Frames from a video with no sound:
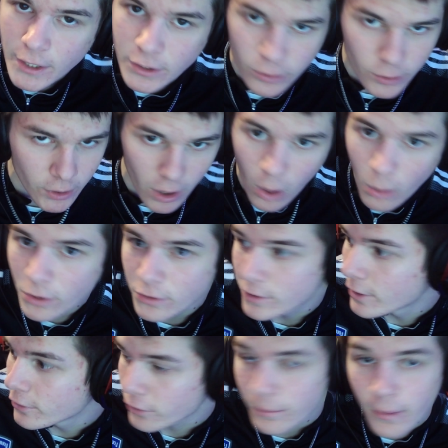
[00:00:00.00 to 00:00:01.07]
You can always
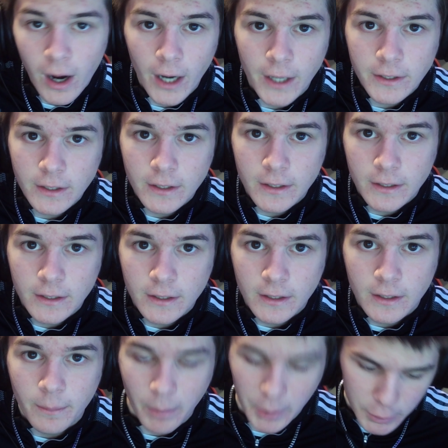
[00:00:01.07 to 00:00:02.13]
change your mind,
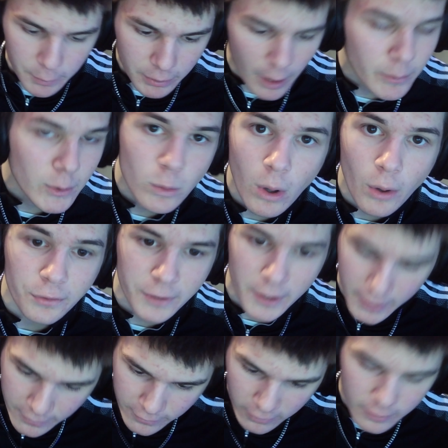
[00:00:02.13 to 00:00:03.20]
but you probably won't.
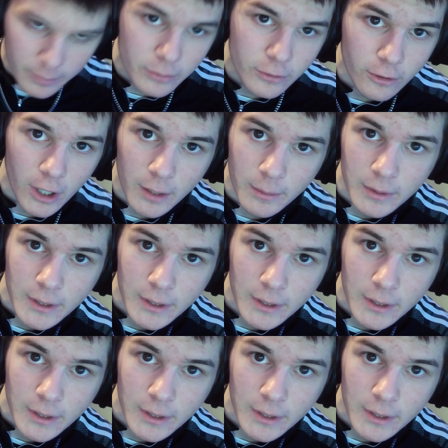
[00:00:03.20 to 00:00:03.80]
So subscribe